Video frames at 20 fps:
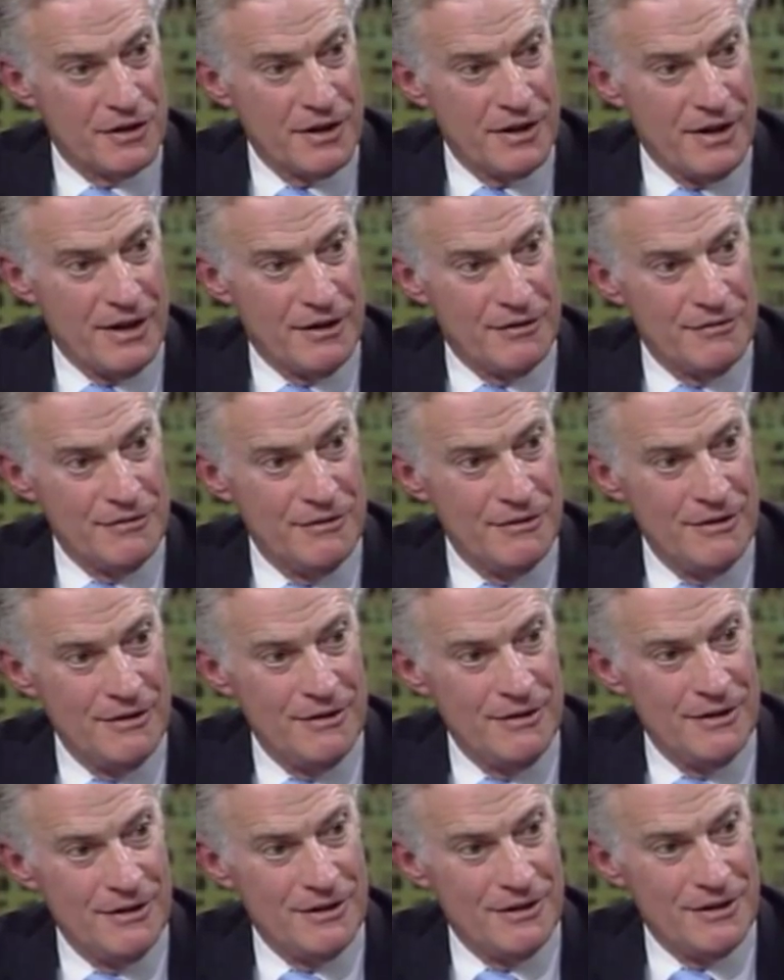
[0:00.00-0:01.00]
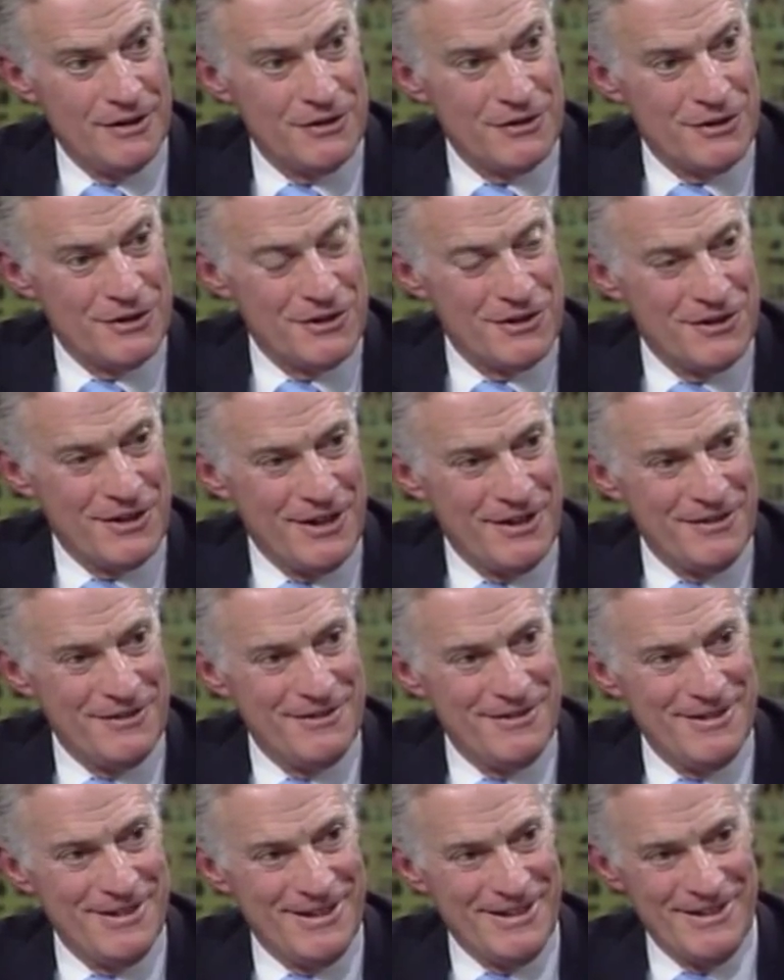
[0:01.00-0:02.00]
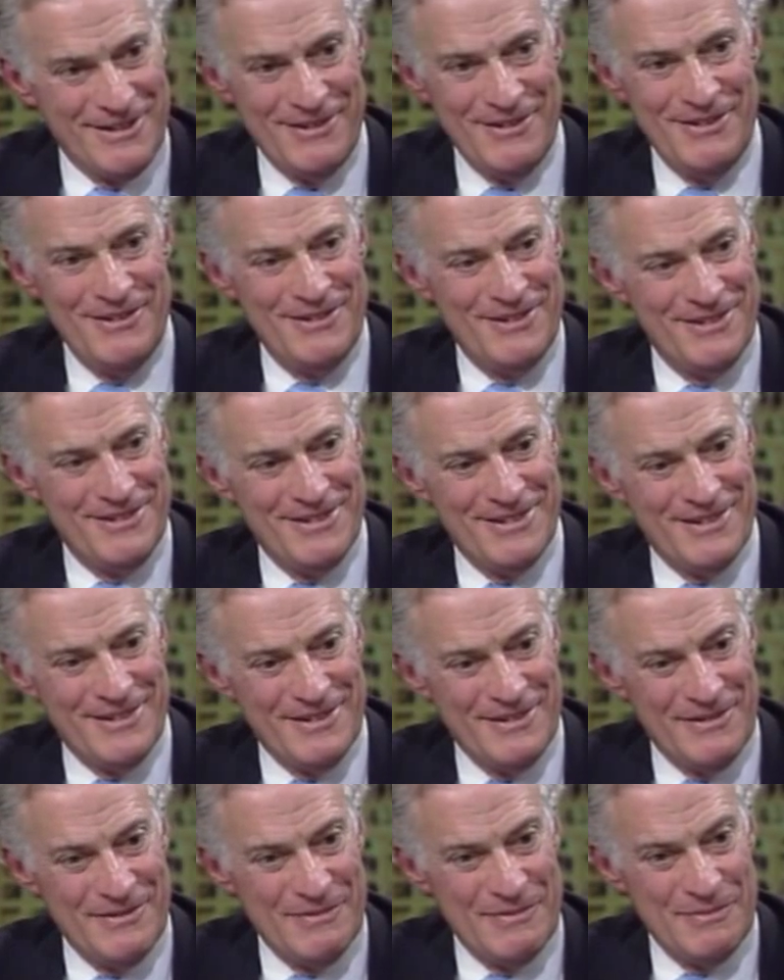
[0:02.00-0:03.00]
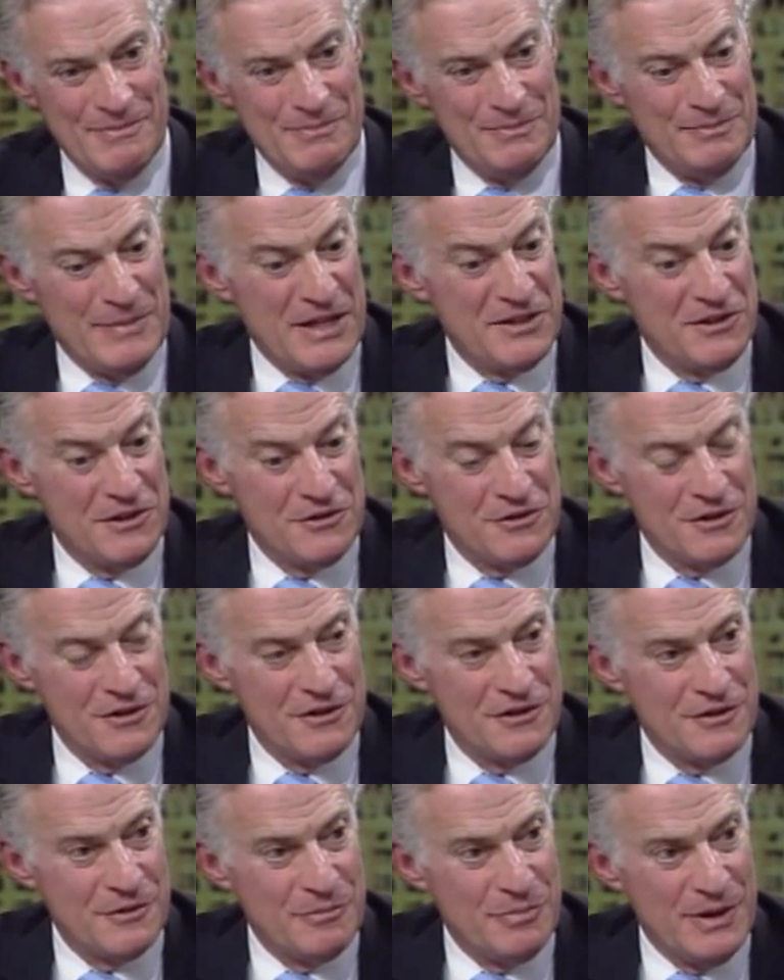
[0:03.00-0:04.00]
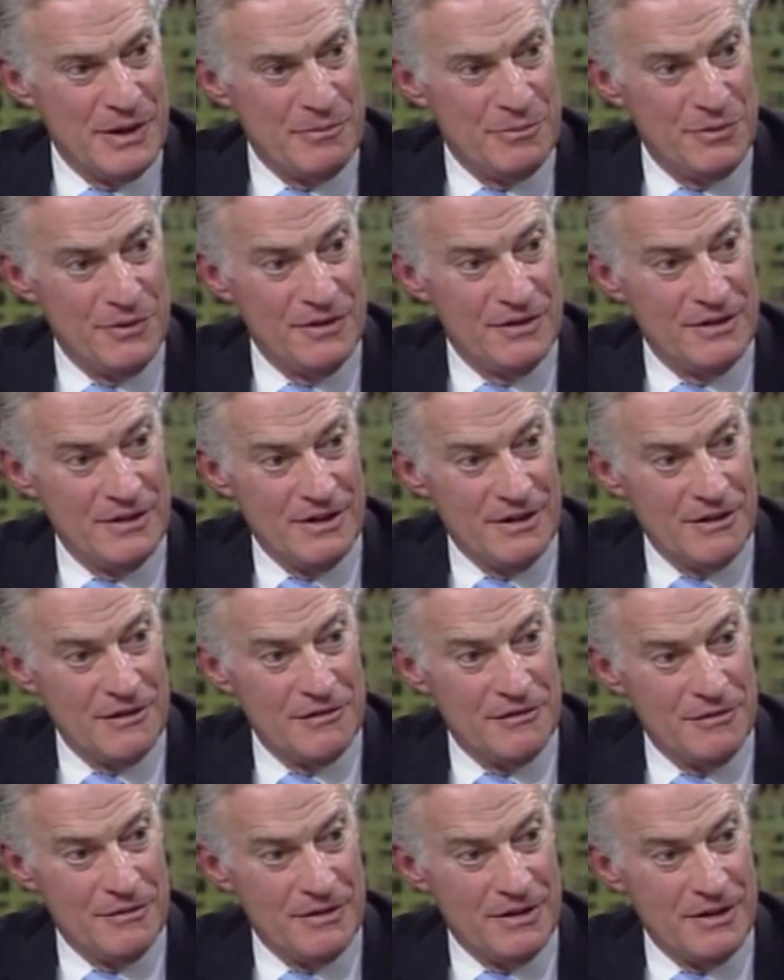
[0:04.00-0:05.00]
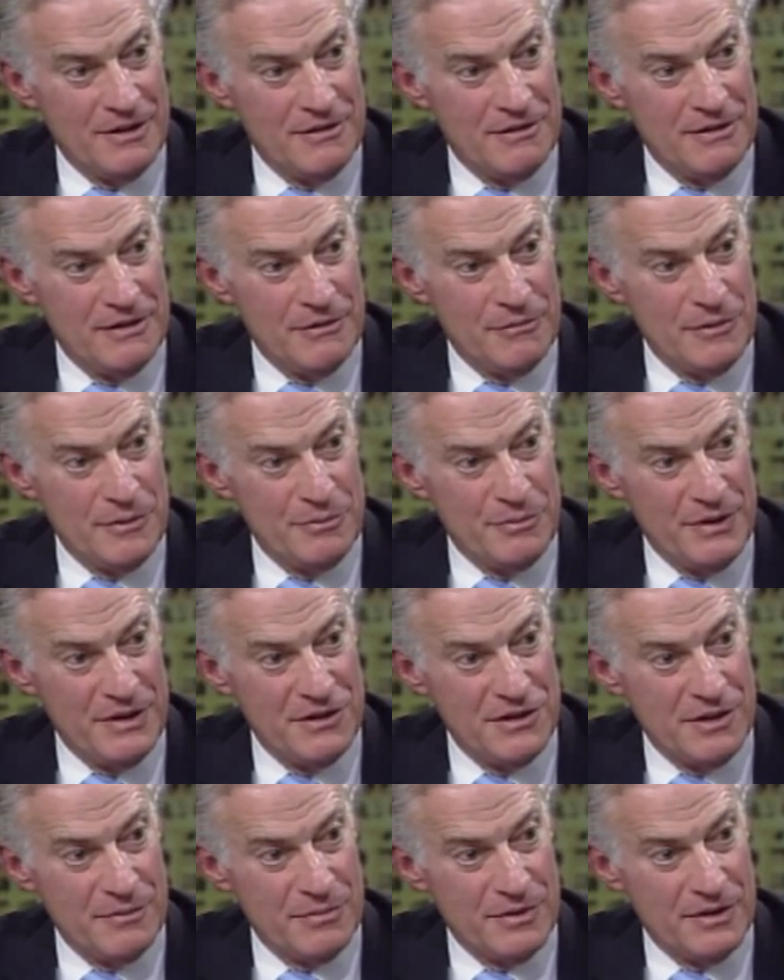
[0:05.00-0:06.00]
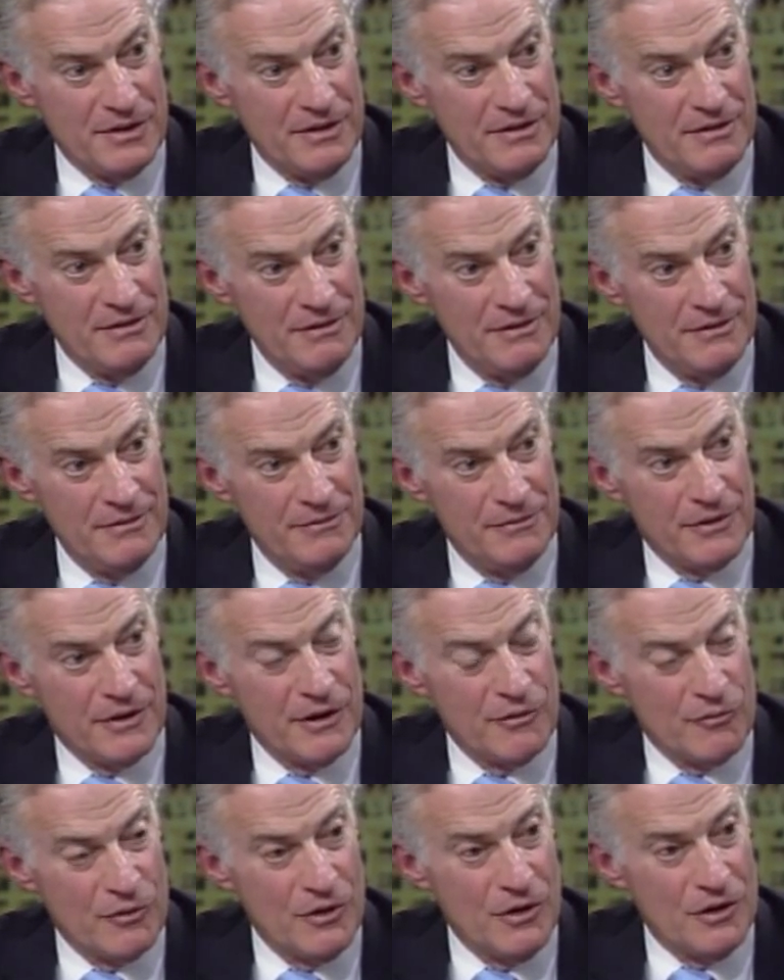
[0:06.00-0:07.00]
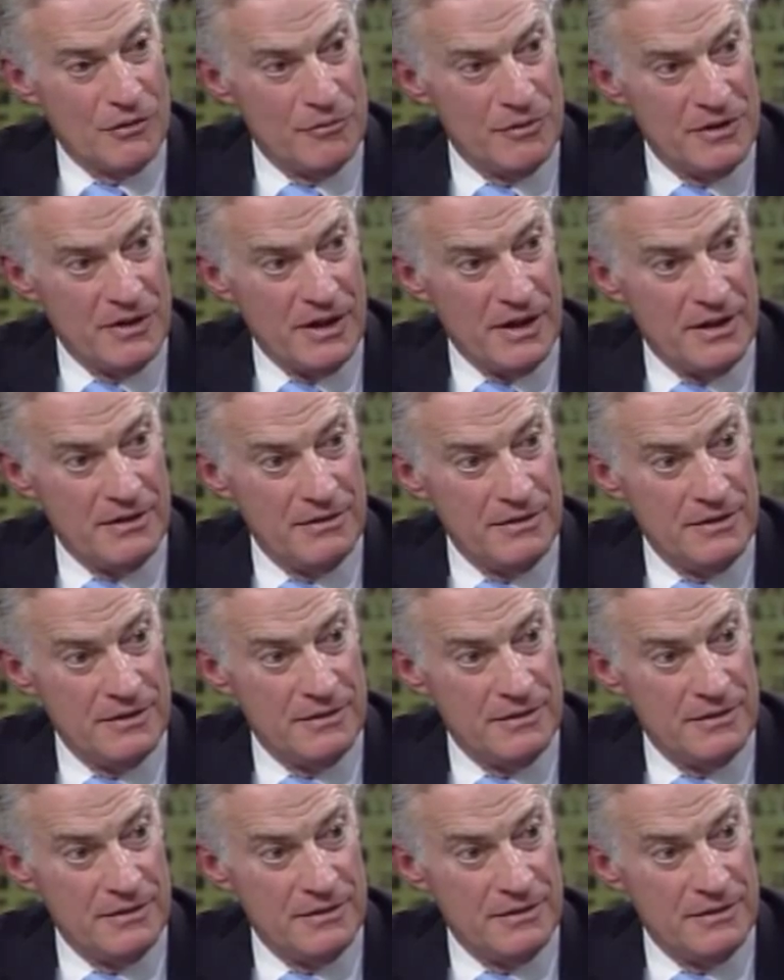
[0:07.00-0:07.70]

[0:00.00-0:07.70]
account uh, to send uh, uh, messages to people, uh, uh, there would be something very wrong with that.